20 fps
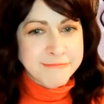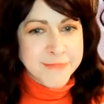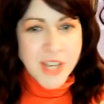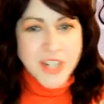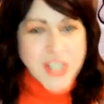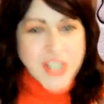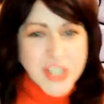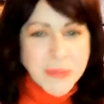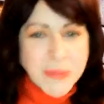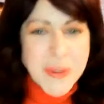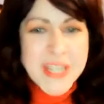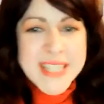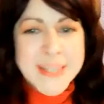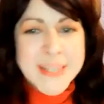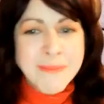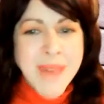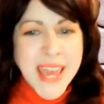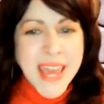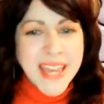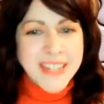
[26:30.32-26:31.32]
Just because a
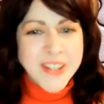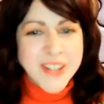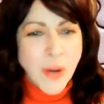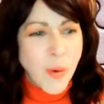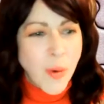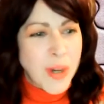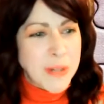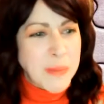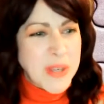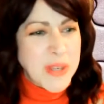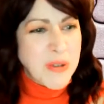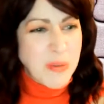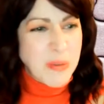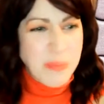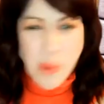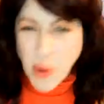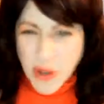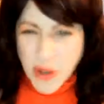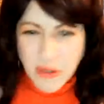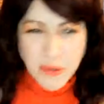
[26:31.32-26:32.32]
man don't want to be your
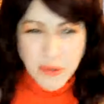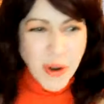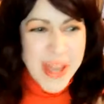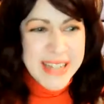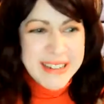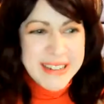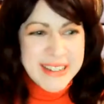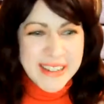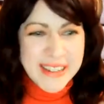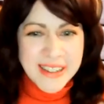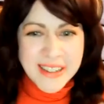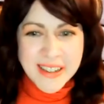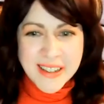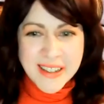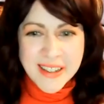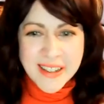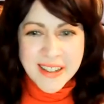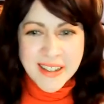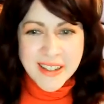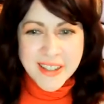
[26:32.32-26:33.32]
boyfriend?
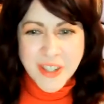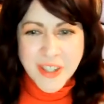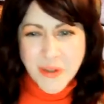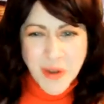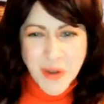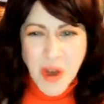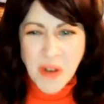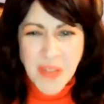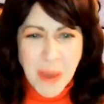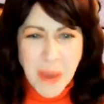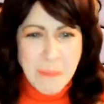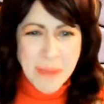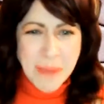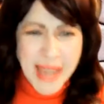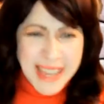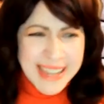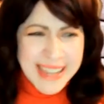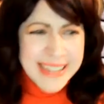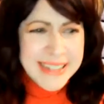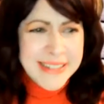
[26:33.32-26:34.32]
You call that
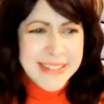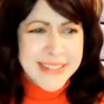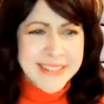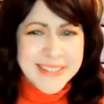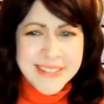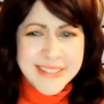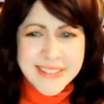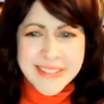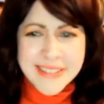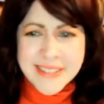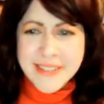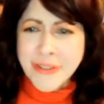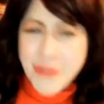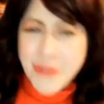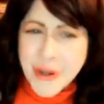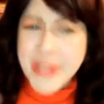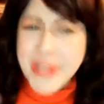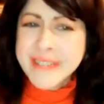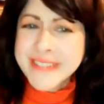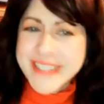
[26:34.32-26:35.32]
pain?
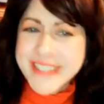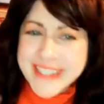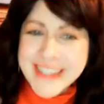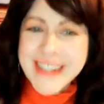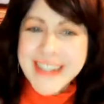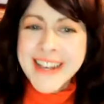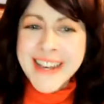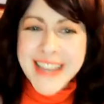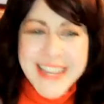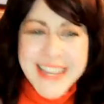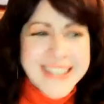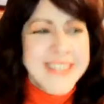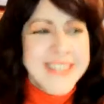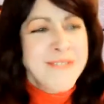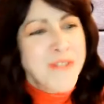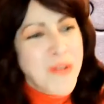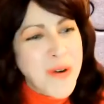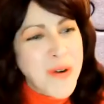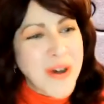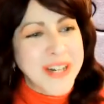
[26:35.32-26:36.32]
Really? Isn't
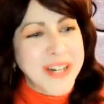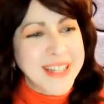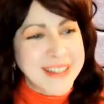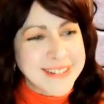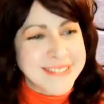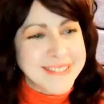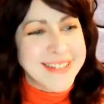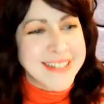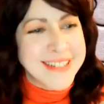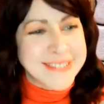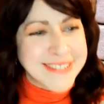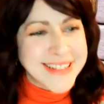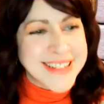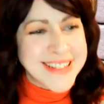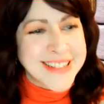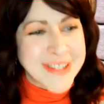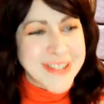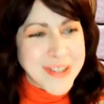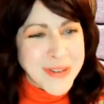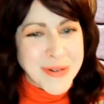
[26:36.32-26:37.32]
Veronica a little
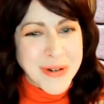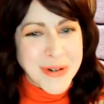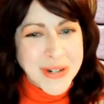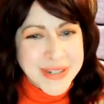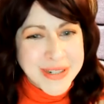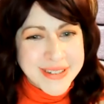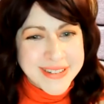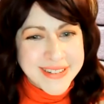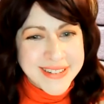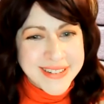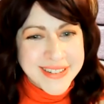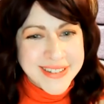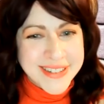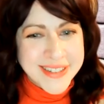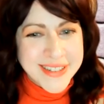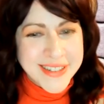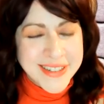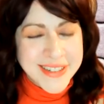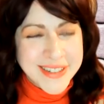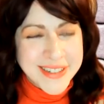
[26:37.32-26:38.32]
insecure?
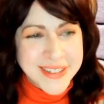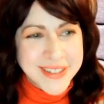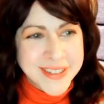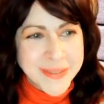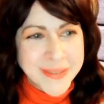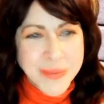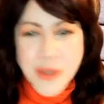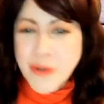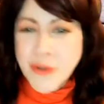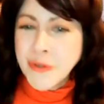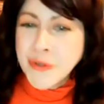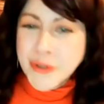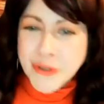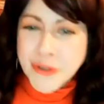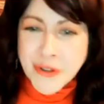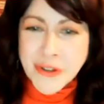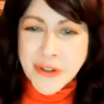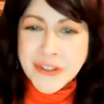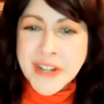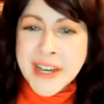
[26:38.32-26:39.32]
Beautiful
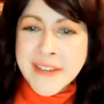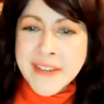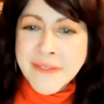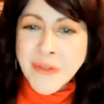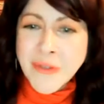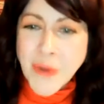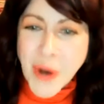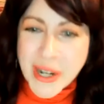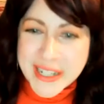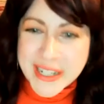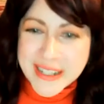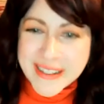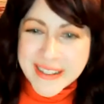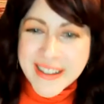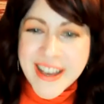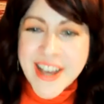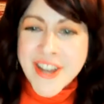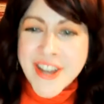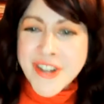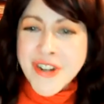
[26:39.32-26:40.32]
girl like Veronica
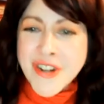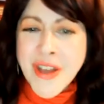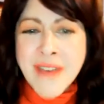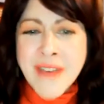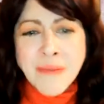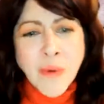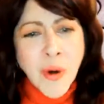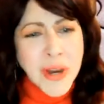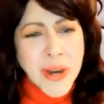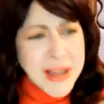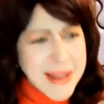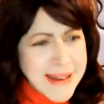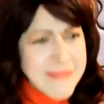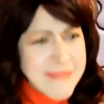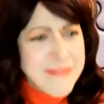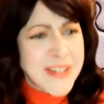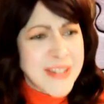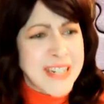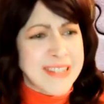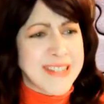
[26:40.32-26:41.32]
should have more
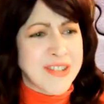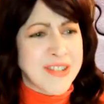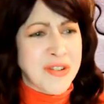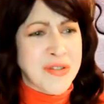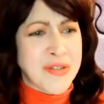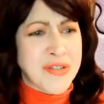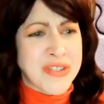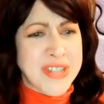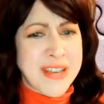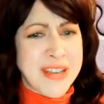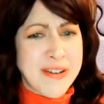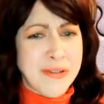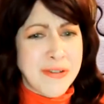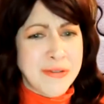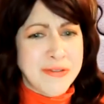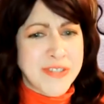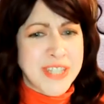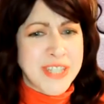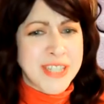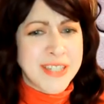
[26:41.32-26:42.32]
confidence in herself.
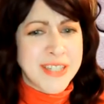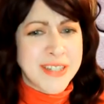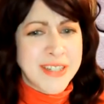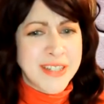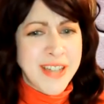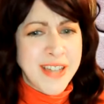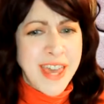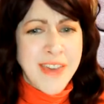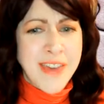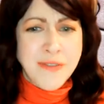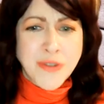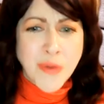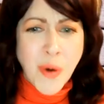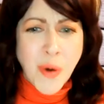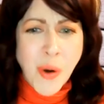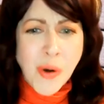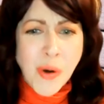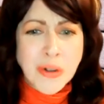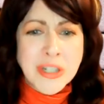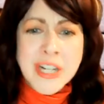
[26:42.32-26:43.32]
After
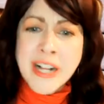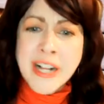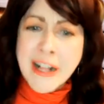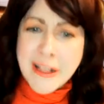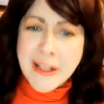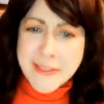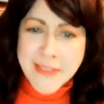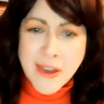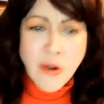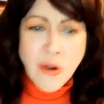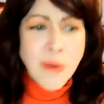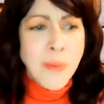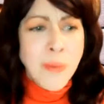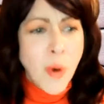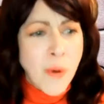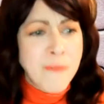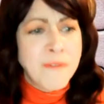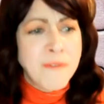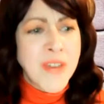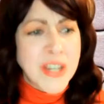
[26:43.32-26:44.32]
all, there are
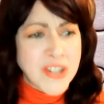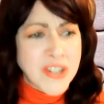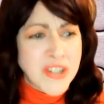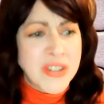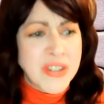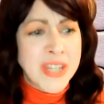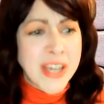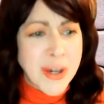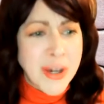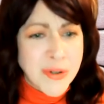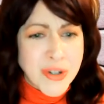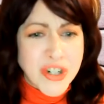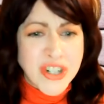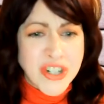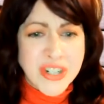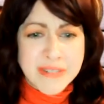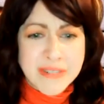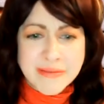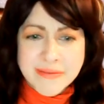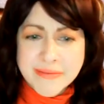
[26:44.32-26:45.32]
more fish in the
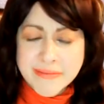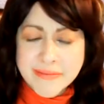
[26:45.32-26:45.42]
ocean.